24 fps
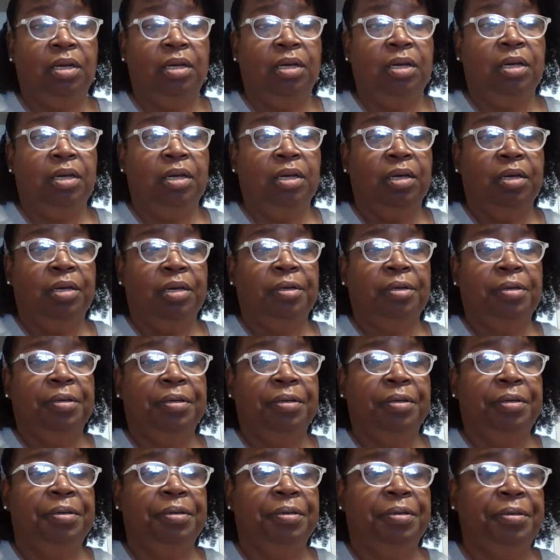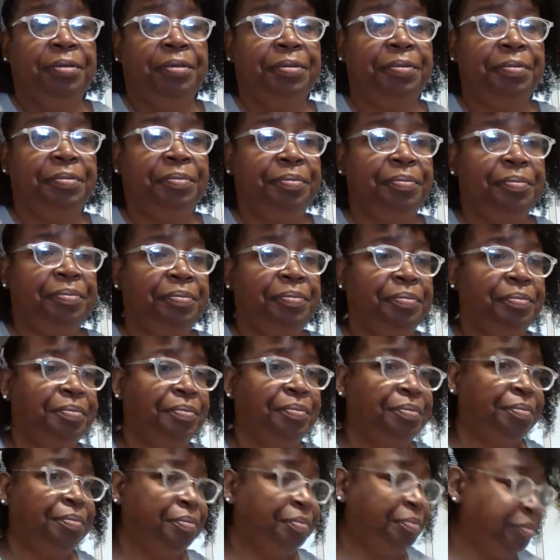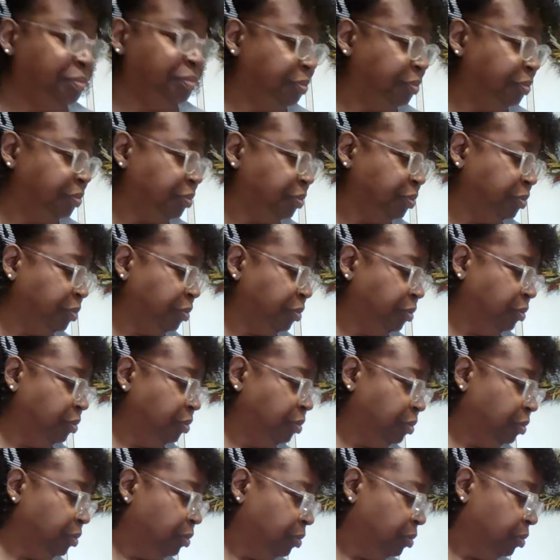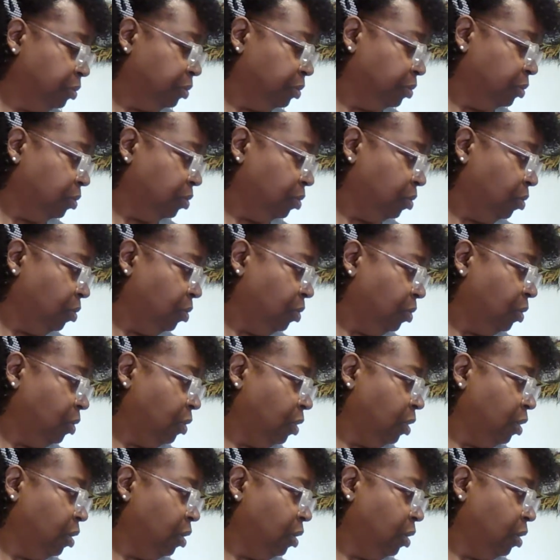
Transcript: Nothing is said.